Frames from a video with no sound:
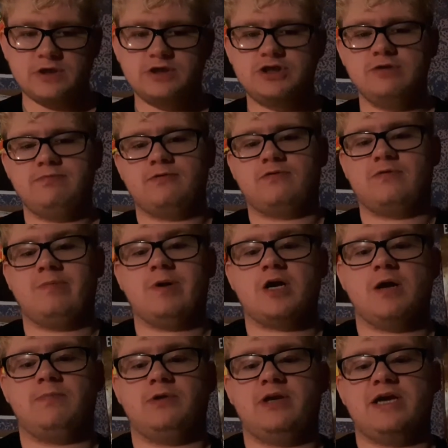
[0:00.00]
to perform a
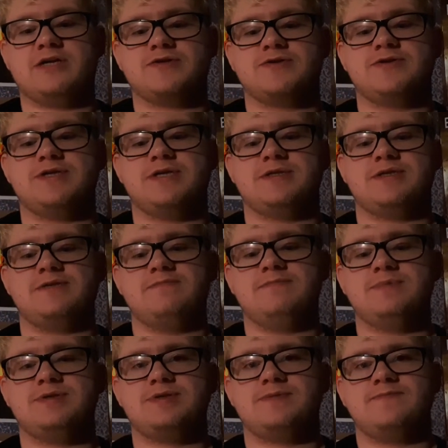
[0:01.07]
couple
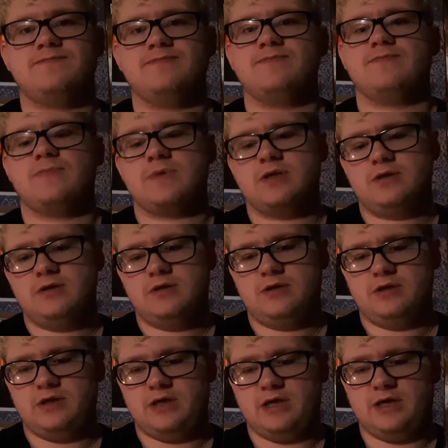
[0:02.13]
exorcisms.
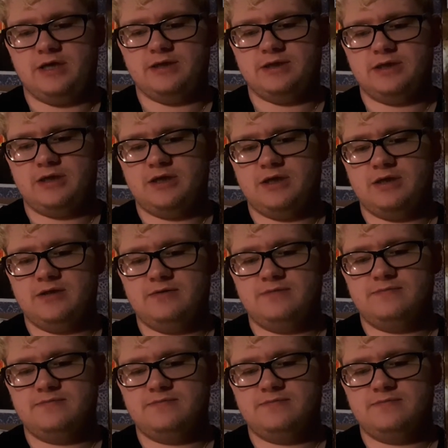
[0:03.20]
And, uh,